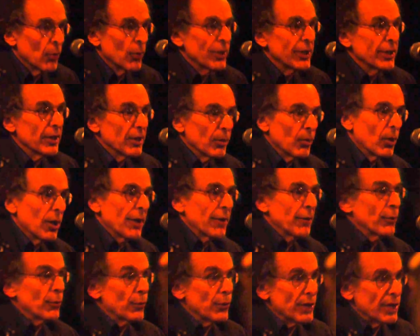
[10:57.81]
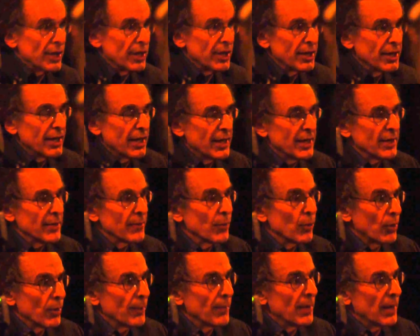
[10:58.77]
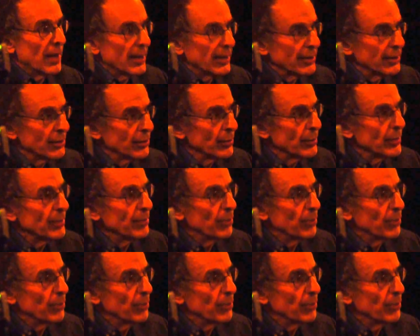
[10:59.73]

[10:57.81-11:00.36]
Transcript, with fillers: We don't want to read any more monitor